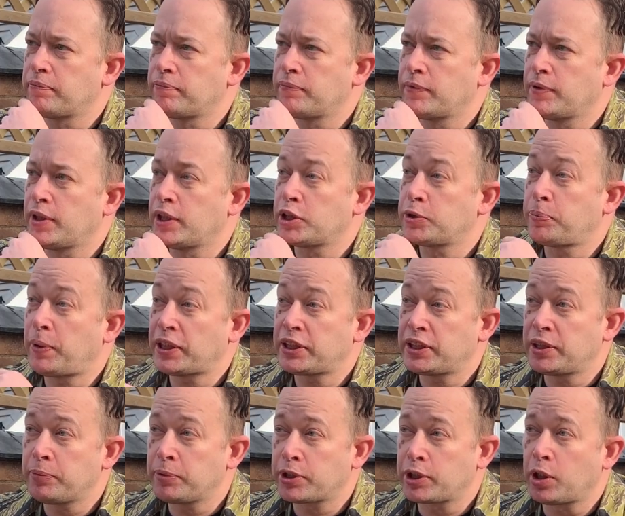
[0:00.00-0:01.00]
And
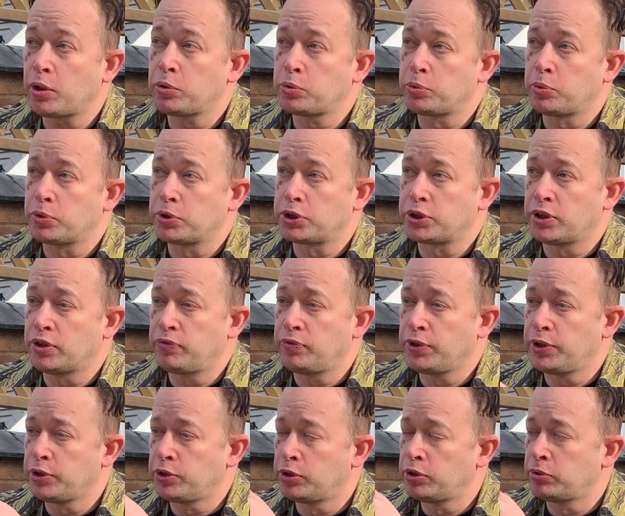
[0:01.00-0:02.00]
especially with Cold War stuff, with
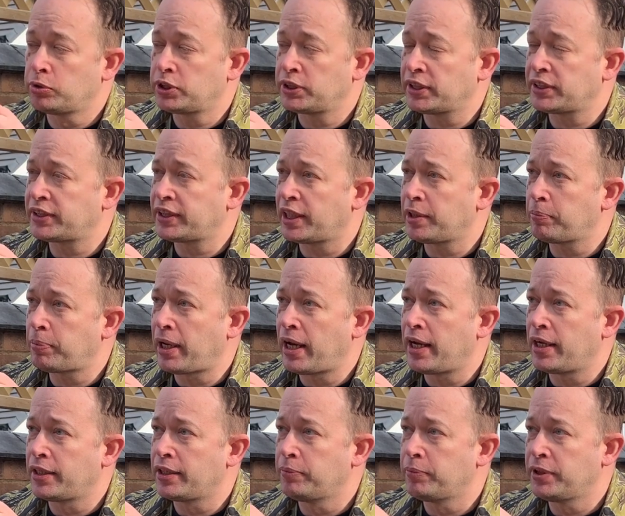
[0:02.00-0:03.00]
your 68
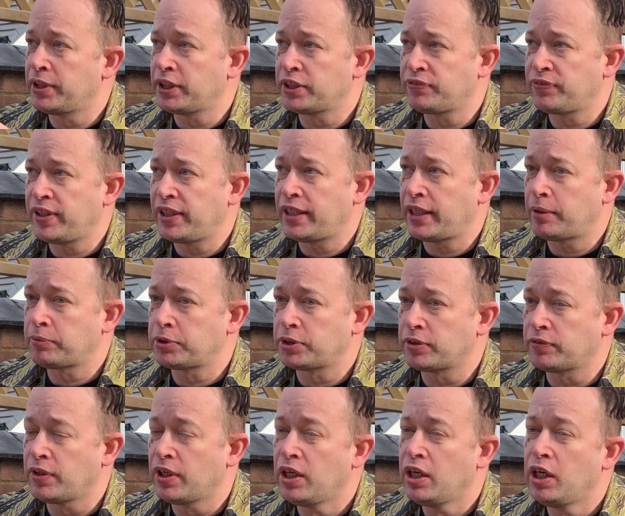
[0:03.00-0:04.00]
pattern and with this Vietnam stuff,
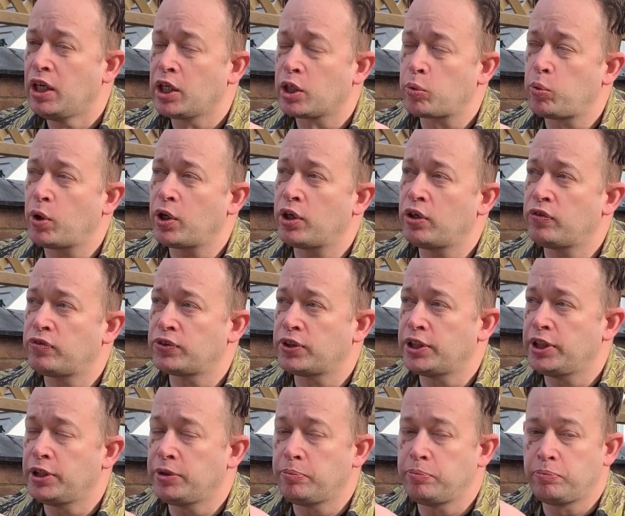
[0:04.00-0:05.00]
quite often
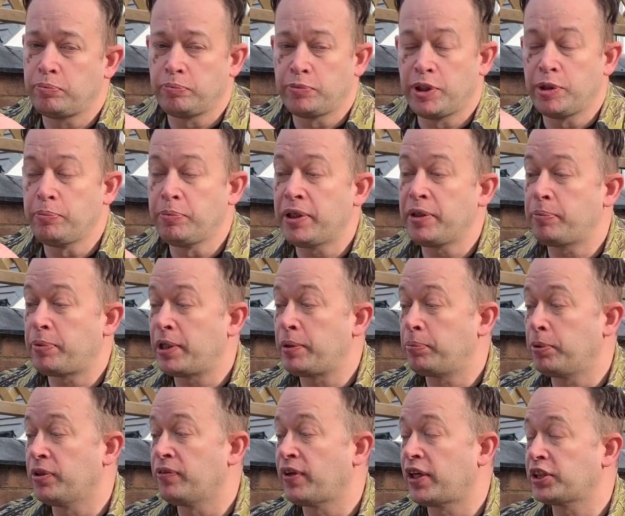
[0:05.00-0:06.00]
you meet
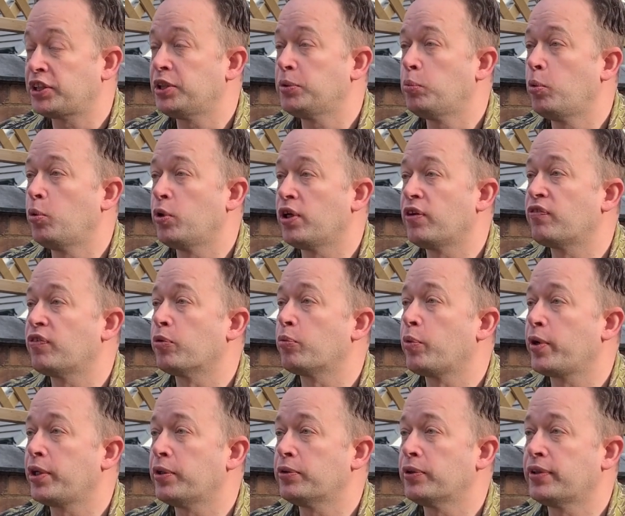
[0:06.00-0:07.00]
people who've actually worn it for
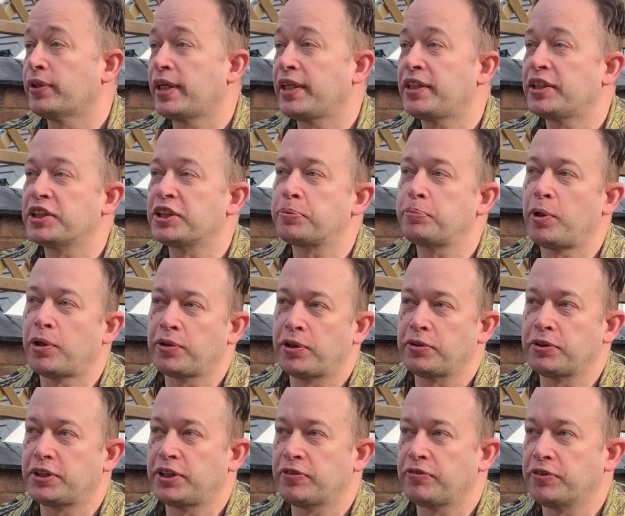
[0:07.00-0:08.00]
real, and they can spot
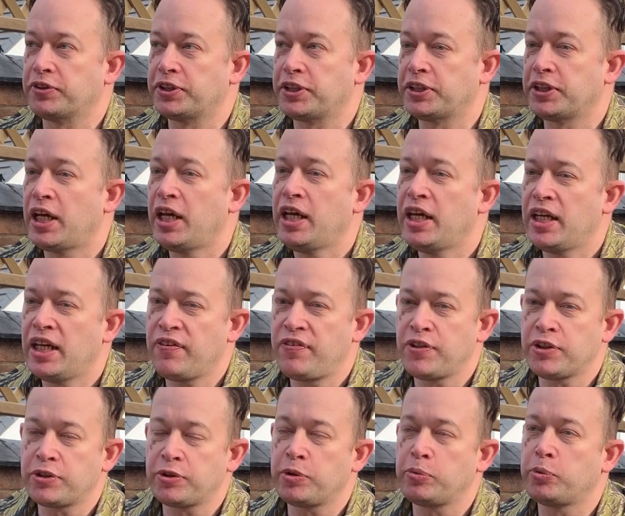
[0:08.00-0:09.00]
those differences. If you're
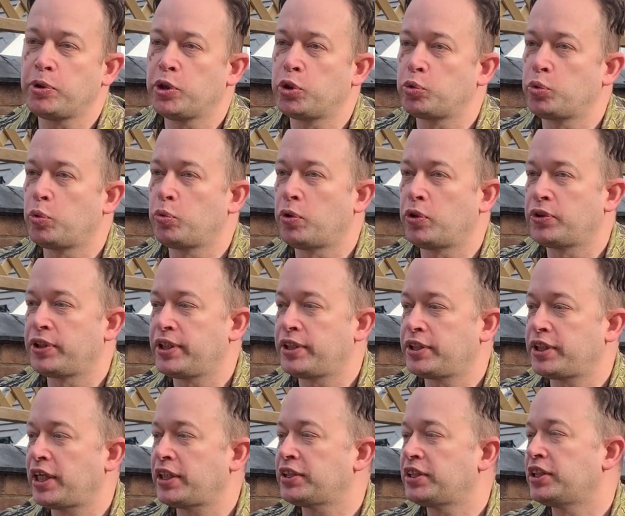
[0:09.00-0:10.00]
doing World War One, the
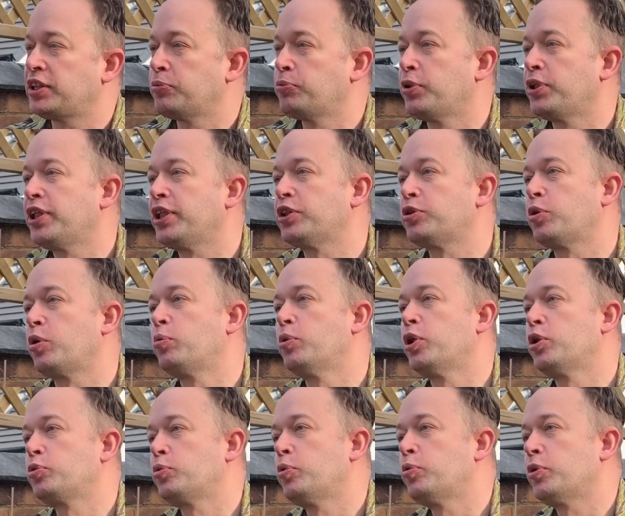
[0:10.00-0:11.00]
chances of running into a
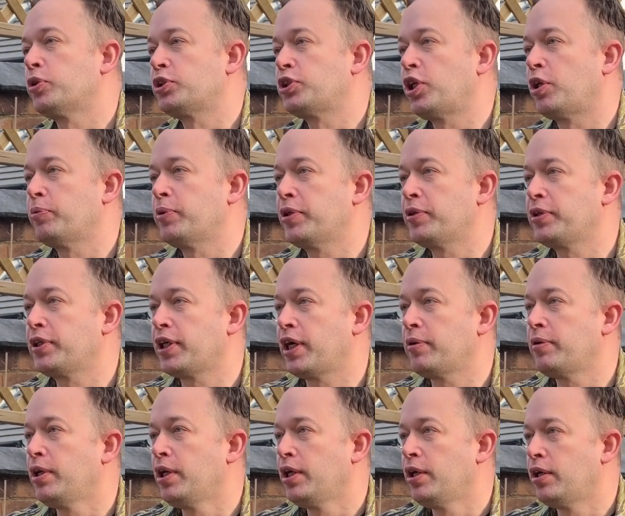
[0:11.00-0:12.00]
World War One Tom, you can go,
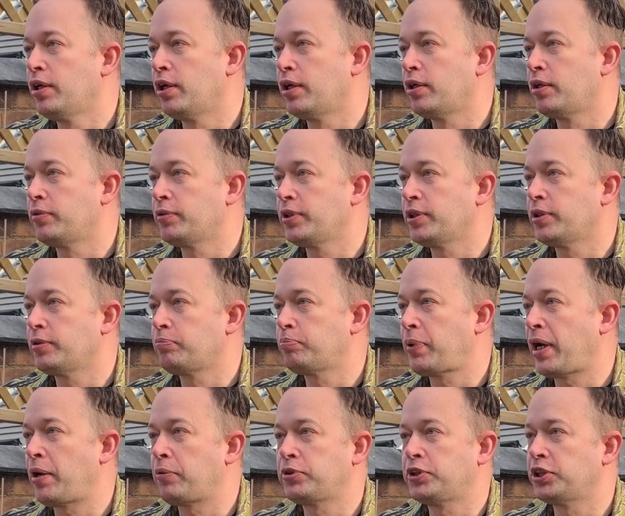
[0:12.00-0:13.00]
oh, your
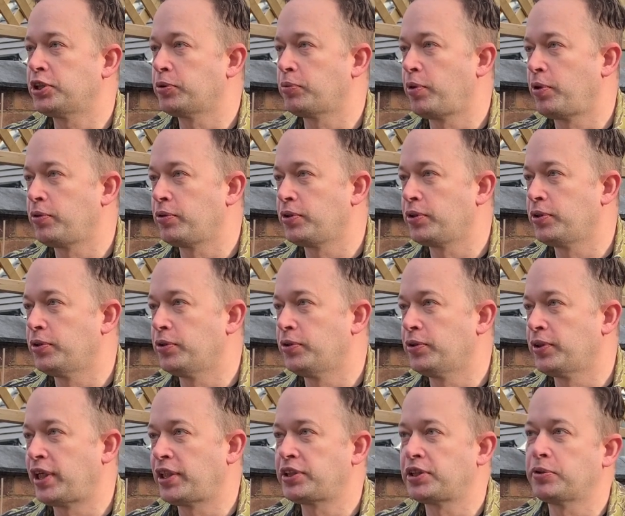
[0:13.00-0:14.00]
pouches are wrong, or
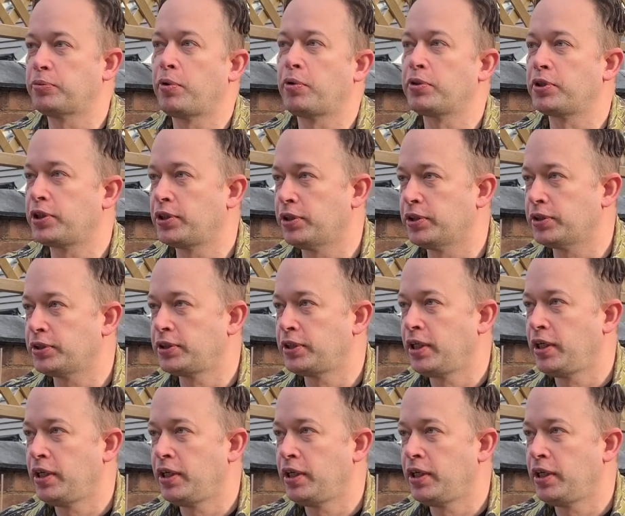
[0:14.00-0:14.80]
that's the wrong cut,